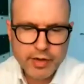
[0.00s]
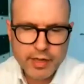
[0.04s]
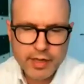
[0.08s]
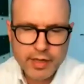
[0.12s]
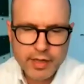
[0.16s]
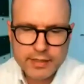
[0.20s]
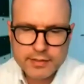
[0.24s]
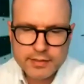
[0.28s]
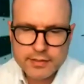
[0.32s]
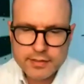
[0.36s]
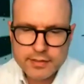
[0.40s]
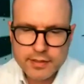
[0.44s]

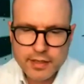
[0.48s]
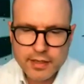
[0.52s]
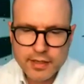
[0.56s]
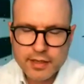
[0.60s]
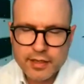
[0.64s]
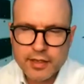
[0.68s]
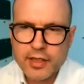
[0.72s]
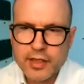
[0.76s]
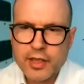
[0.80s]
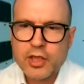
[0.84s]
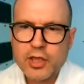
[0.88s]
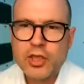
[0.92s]
nice
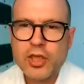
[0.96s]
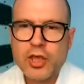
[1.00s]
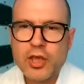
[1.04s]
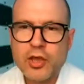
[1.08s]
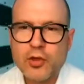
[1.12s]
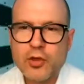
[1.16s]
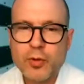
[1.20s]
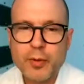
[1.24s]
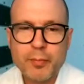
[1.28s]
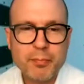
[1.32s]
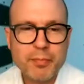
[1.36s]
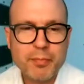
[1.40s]

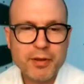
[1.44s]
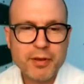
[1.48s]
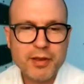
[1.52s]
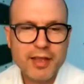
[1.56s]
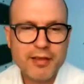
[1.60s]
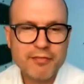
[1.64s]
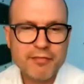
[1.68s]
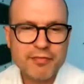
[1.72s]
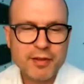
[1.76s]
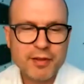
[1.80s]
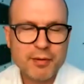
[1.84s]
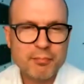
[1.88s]
equipment you
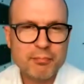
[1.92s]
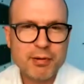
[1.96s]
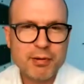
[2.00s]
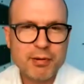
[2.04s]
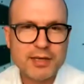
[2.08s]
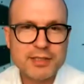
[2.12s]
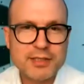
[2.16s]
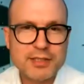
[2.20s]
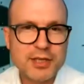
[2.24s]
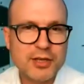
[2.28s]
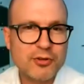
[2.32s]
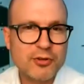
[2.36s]
have in
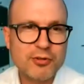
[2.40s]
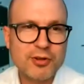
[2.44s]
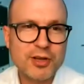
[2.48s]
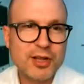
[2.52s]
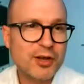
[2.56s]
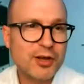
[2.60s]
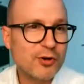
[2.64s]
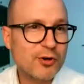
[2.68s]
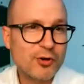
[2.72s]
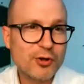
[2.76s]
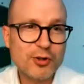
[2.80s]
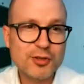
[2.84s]
Barcelona,
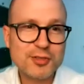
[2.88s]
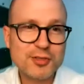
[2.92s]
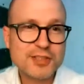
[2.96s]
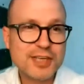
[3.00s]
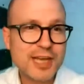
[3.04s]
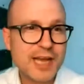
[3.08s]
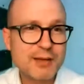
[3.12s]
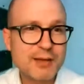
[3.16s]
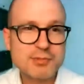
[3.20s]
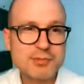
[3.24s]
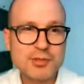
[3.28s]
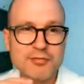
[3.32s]
all
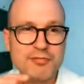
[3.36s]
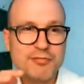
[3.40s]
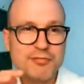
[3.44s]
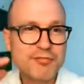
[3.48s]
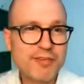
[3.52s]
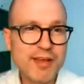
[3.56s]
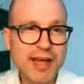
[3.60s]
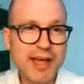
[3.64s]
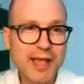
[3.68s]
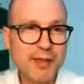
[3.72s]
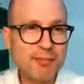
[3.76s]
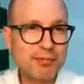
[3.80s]
types of
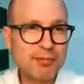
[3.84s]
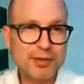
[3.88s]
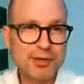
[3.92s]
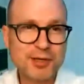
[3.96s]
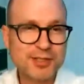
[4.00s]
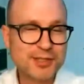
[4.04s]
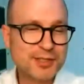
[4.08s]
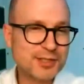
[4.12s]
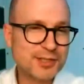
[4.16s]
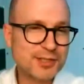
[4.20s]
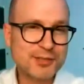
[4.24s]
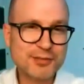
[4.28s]

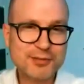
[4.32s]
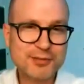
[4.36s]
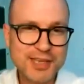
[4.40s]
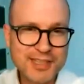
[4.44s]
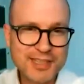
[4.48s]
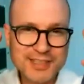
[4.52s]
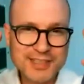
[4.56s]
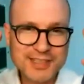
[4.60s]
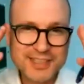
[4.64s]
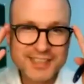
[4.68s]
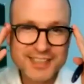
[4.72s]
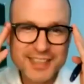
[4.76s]
fibers,
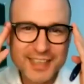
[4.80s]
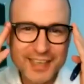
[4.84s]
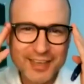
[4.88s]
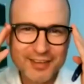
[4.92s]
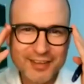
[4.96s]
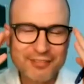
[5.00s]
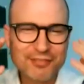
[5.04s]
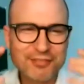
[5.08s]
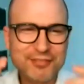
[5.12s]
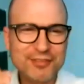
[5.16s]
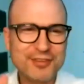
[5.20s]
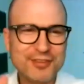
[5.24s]
crazy
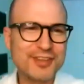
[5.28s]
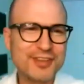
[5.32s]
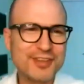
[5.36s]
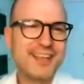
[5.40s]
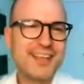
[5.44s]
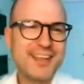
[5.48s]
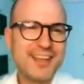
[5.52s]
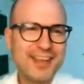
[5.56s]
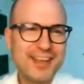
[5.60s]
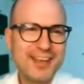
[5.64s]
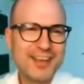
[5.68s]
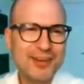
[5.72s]
stuff.
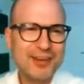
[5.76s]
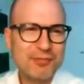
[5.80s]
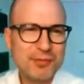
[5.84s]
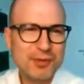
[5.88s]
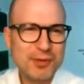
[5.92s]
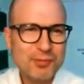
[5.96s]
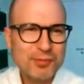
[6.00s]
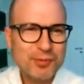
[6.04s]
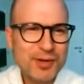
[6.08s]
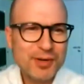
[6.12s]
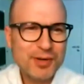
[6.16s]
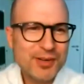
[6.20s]
I want to
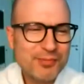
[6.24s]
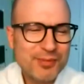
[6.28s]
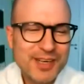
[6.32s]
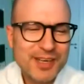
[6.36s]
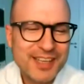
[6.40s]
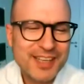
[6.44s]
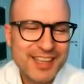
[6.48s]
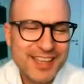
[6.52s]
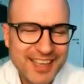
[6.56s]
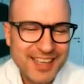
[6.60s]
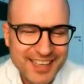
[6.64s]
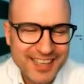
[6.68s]
work
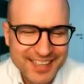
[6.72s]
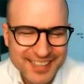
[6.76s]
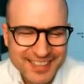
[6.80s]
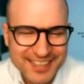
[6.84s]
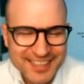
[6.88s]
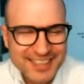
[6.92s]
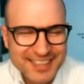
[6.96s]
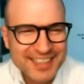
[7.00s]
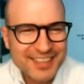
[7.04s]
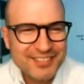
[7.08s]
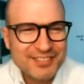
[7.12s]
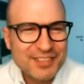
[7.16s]
right there.
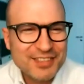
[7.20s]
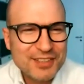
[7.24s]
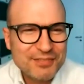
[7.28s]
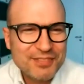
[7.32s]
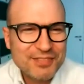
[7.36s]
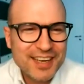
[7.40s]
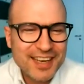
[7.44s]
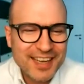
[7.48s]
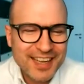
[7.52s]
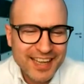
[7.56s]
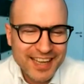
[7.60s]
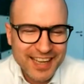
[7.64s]
This seems to
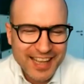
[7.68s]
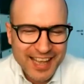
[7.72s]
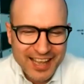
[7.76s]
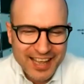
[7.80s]
be like